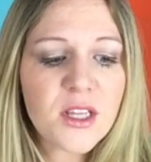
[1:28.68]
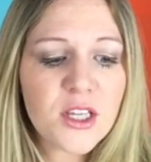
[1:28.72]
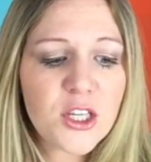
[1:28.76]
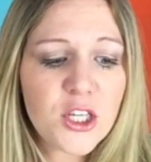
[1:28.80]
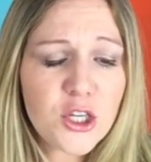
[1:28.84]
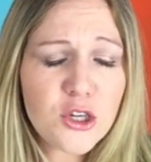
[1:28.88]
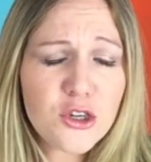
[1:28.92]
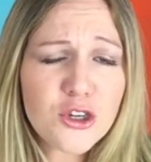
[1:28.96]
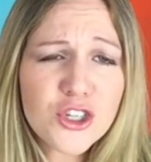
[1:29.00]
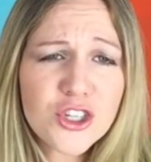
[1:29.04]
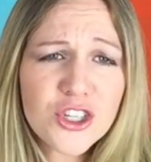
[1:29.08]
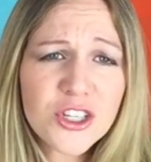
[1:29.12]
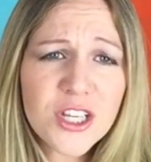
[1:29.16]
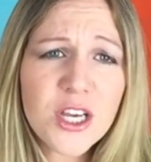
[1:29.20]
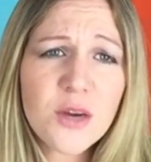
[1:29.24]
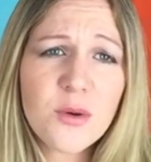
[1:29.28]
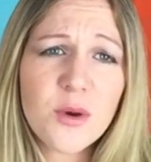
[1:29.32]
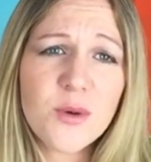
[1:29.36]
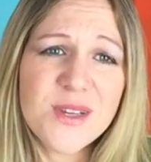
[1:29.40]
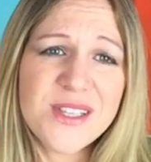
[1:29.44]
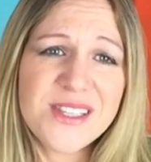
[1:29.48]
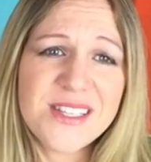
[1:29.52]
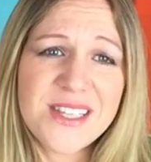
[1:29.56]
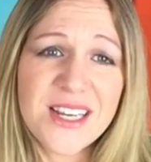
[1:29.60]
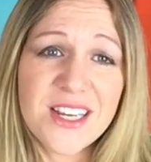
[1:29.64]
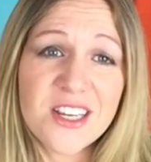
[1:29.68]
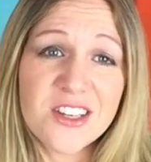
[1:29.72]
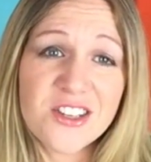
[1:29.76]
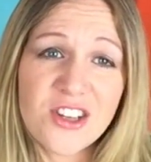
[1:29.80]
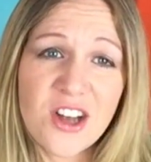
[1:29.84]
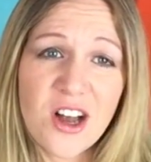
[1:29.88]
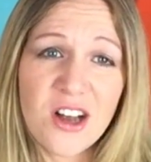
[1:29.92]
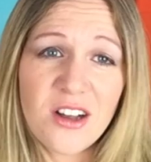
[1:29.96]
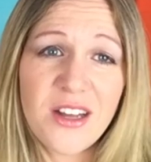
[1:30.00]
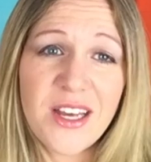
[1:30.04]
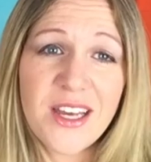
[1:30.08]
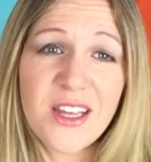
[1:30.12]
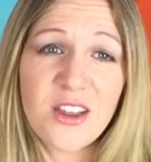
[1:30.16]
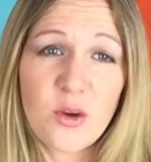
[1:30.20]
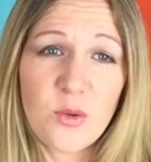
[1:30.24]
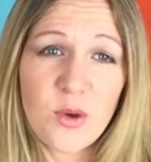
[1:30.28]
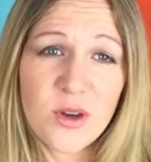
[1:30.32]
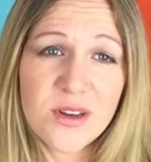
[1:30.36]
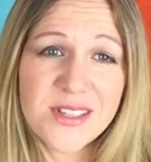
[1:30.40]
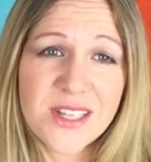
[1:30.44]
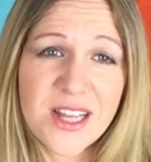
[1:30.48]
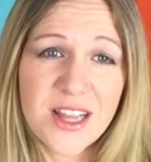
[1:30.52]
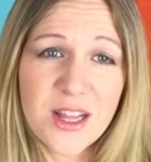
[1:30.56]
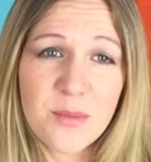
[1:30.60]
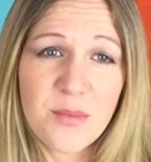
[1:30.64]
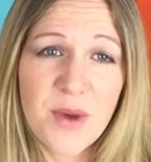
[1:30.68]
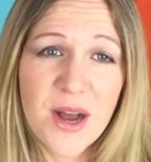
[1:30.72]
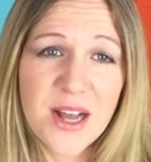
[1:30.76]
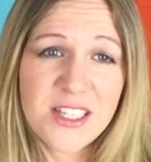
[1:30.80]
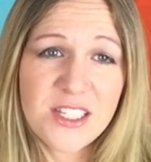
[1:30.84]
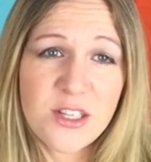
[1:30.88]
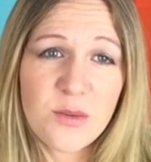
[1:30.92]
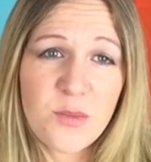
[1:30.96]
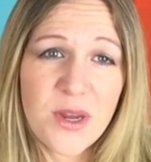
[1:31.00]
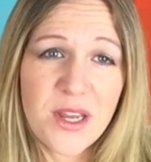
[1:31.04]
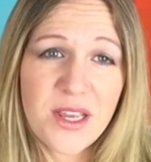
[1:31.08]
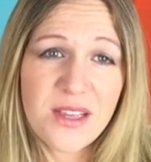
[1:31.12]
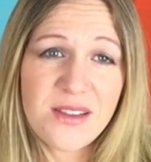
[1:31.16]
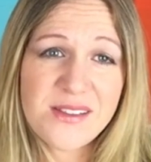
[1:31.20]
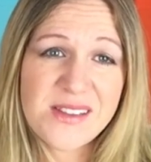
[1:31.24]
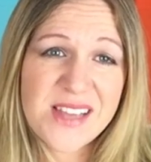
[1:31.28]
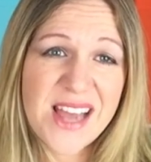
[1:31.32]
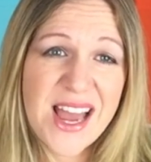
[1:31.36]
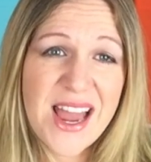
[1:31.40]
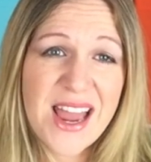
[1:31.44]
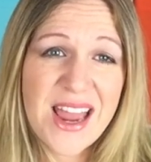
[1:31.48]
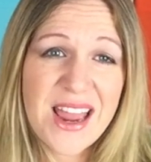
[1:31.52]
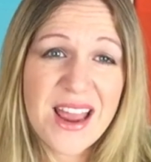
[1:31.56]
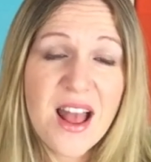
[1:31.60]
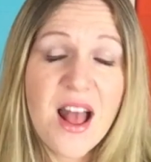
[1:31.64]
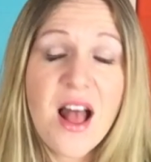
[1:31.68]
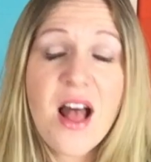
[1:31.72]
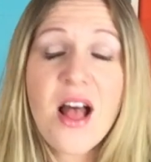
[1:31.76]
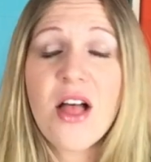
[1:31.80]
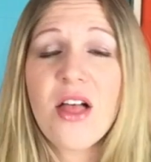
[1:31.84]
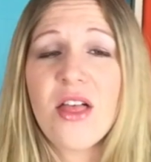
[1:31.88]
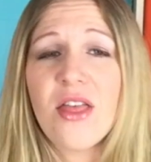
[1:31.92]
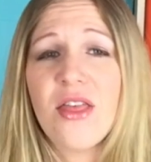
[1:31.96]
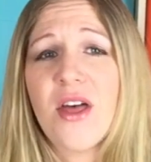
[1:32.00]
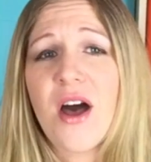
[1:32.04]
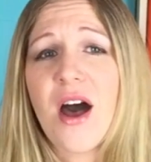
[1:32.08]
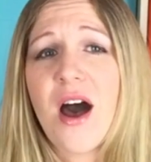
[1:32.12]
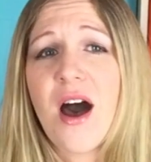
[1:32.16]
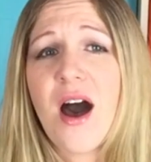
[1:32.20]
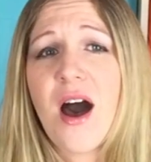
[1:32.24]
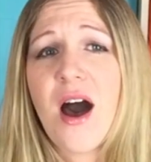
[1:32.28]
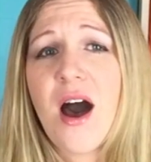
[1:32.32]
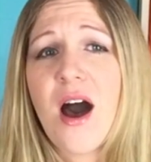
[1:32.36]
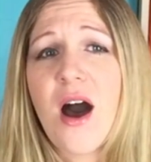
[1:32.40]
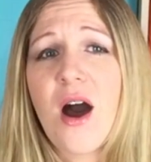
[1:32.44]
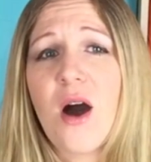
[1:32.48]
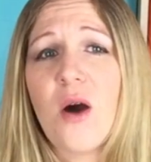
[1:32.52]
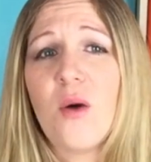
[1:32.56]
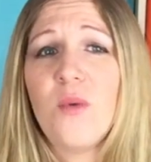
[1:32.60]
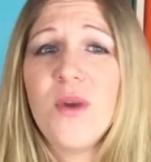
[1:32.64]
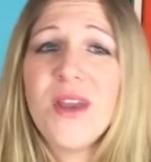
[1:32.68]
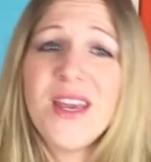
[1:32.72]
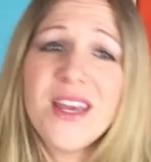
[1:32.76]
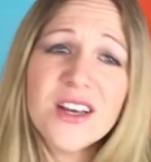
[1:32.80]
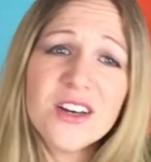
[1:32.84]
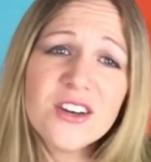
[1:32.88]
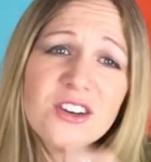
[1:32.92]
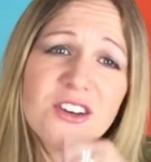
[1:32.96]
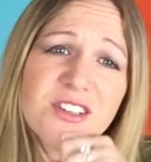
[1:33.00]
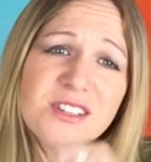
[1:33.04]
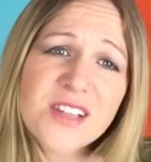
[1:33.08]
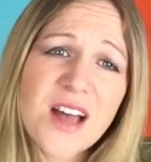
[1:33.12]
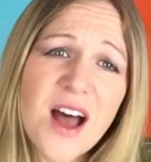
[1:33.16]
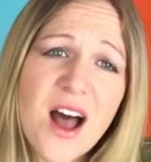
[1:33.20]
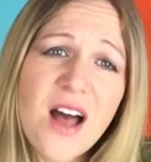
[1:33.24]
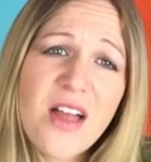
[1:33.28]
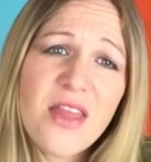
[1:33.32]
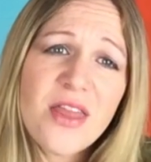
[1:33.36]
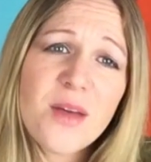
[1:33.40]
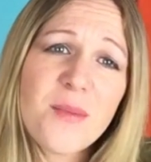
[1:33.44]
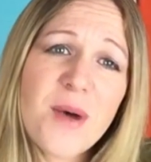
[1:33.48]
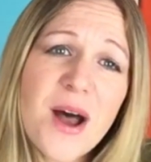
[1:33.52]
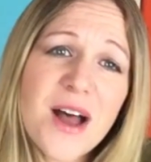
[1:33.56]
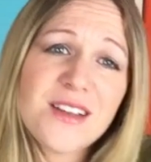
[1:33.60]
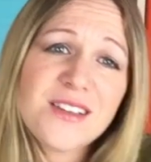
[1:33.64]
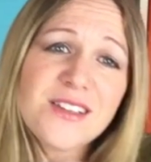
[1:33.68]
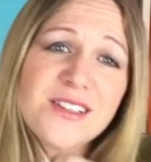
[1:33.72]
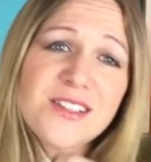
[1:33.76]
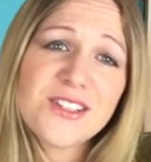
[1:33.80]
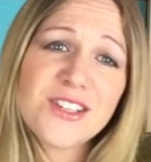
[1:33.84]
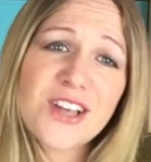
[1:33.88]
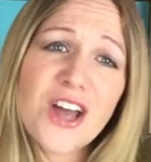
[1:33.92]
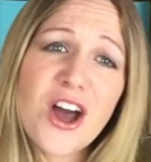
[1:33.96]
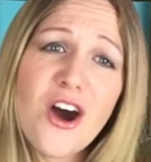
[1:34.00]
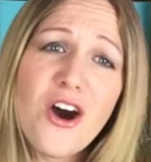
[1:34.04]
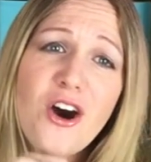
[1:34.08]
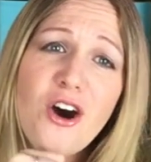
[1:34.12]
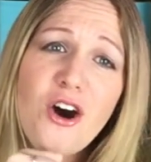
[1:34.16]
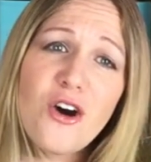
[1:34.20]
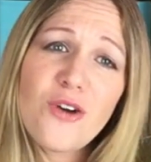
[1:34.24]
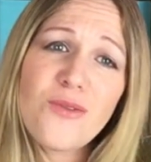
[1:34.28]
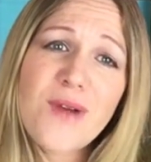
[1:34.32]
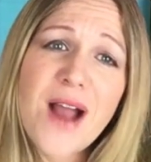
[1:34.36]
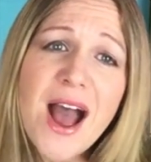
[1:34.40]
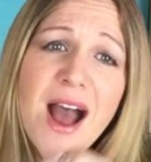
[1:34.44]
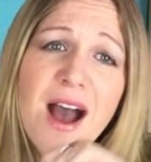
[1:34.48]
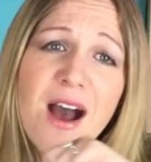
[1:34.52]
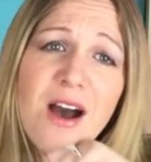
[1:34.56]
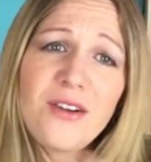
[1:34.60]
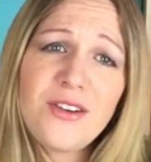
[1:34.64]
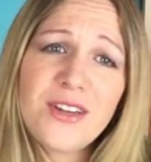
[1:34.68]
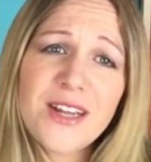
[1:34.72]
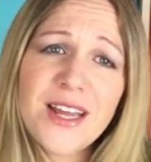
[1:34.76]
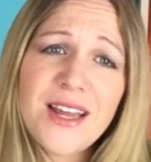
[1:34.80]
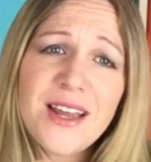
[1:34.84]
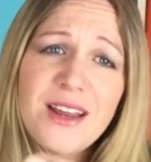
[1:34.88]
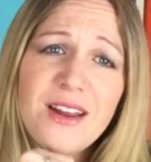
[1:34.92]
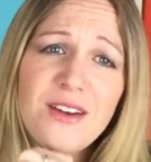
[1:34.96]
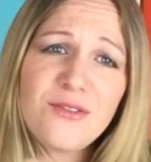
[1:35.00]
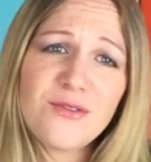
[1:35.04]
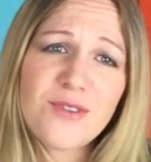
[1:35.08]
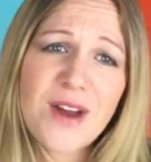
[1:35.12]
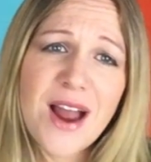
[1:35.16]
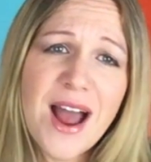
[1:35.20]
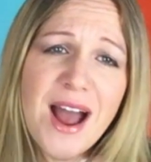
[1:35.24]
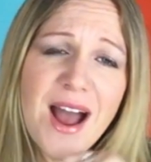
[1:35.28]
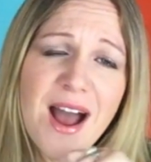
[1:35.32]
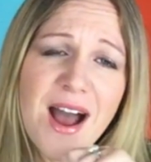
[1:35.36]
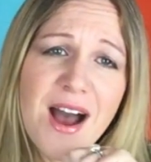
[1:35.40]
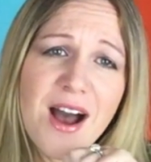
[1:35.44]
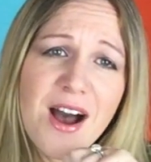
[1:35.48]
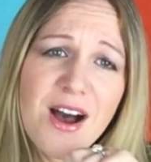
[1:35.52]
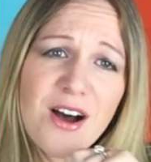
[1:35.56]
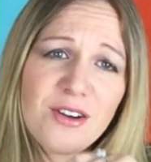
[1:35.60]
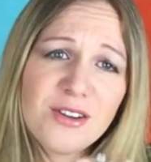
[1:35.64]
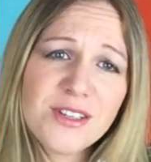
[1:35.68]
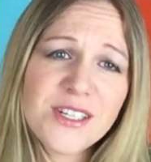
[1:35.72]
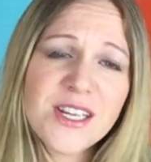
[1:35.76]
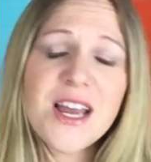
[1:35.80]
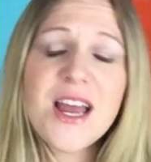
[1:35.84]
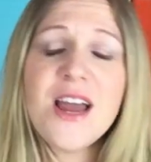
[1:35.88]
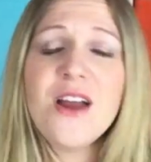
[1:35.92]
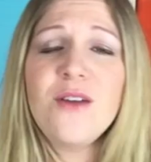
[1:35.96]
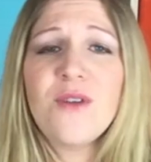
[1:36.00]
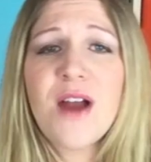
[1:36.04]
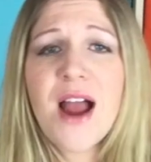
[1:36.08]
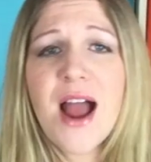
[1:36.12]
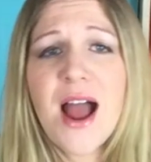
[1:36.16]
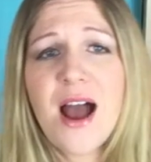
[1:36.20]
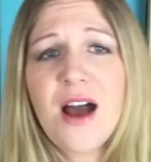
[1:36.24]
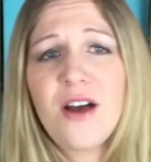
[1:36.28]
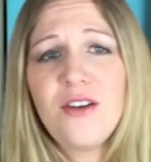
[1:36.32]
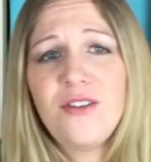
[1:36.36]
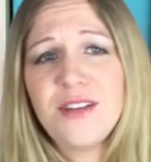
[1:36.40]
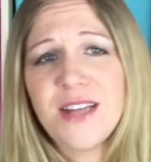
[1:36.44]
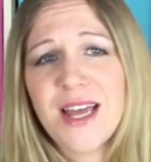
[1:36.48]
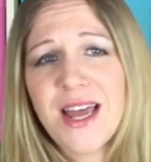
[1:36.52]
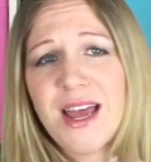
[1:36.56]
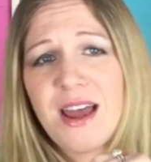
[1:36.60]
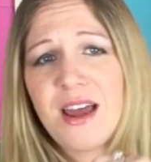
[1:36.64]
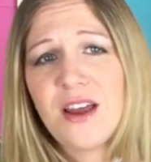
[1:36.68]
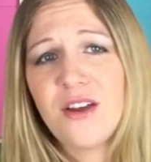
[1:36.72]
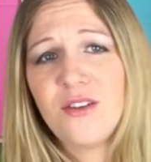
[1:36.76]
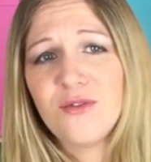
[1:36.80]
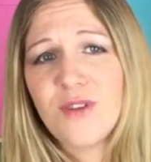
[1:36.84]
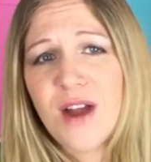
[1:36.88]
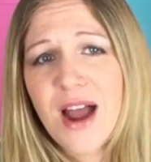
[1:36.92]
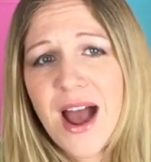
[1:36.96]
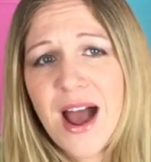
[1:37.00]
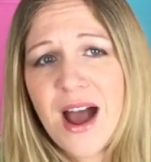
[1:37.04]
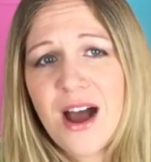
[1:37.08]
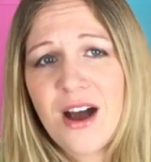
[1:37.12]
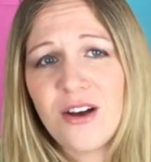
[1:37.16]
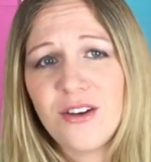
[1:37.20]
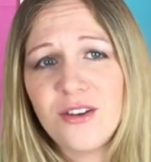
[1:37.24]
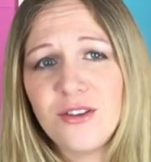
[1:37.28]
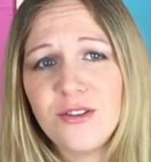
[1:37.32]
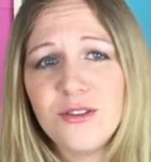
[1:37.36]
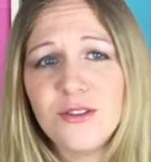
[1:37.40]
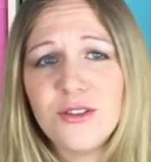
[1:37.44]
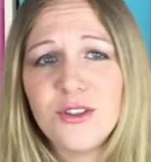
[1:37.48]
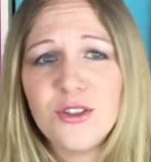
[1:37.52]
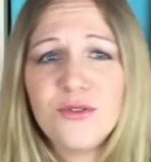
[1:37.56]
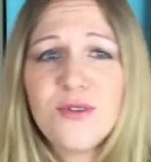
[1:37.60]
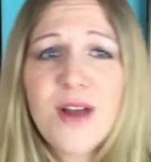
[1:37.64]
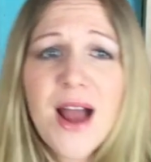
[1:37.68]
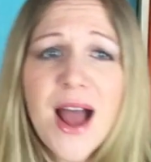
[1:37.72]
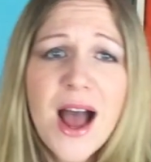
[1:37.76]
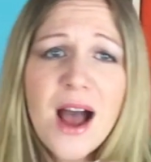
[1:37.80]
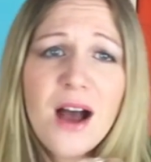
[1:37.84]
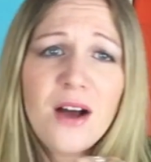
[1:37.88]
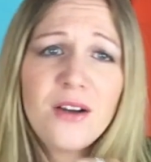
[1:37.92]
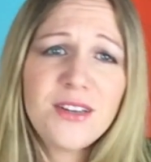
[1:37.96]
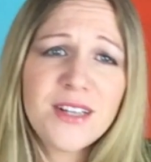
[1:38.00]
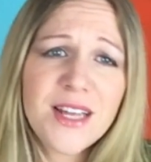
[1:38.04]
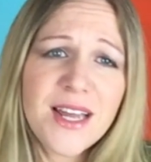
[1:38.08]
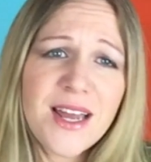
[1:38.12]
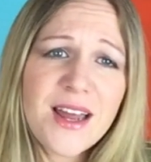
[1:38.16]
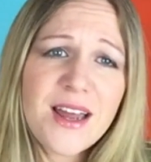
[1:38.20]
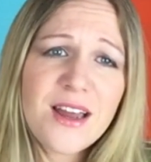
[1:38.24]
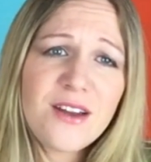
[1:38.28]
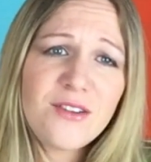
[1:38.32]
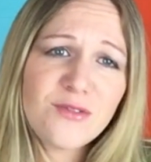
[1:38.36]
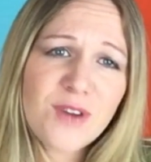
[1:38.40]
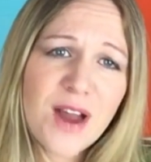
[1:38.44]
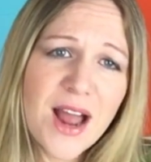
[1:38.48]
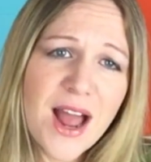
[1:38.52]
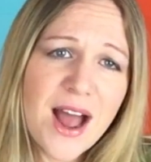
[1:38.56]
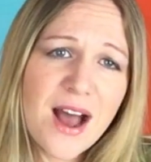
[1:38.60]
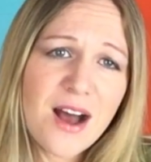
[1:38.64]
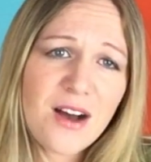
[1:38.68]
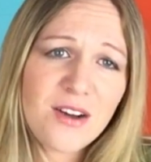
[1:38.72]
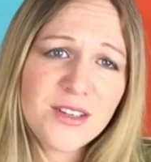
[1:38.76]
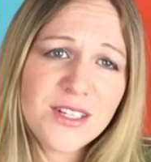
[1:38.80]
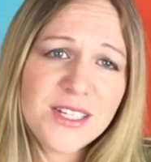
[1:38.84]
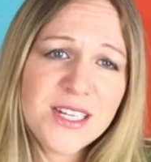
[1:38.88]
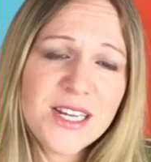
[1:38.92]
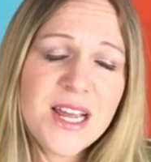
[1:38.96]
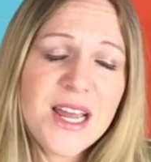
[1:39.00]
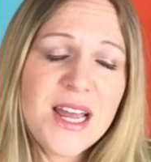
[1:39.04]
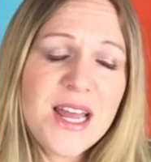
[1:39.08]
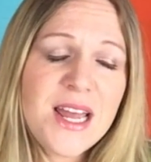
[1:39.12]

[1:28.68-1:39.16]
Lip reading: Usually we would sing a song like The Wheels on the Bus and we'd say, the wheels on the bus go round and round, round and round, round and round.